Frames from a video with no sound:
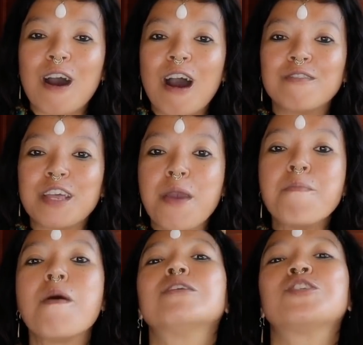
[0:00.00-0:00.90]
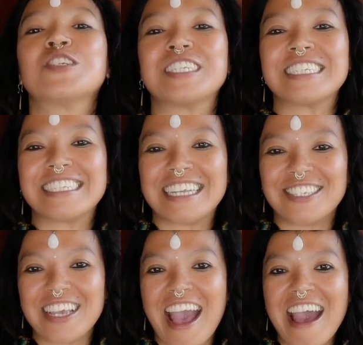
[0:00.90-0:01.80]
of the emotions that
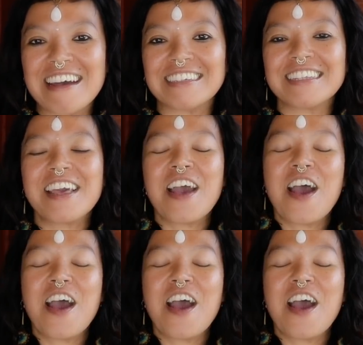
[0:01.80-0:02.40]
she has,